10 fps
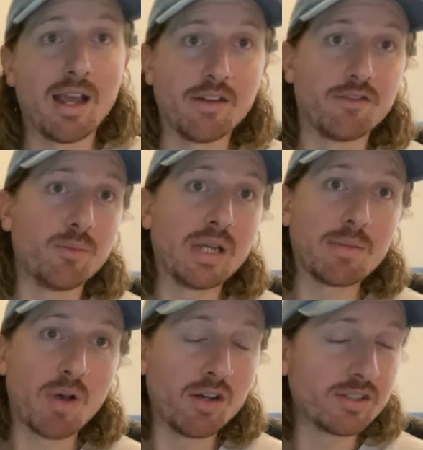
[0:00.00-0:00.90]
And for me
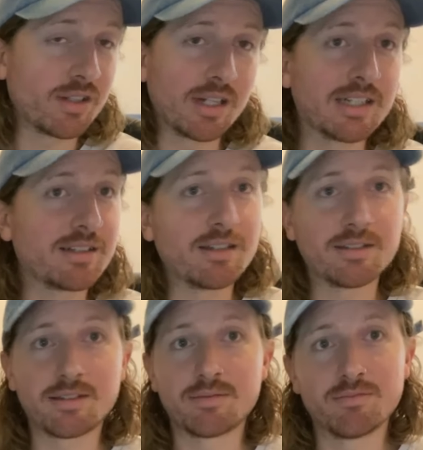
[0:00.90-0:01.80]
personally, it
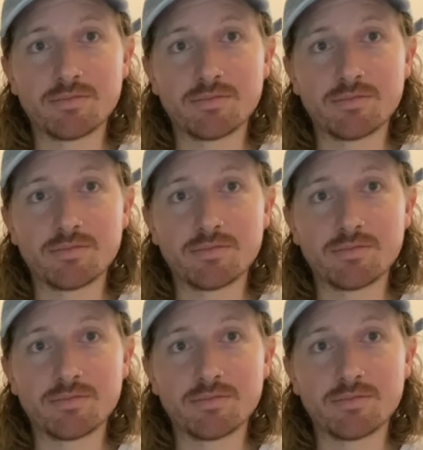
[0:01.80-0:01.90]
does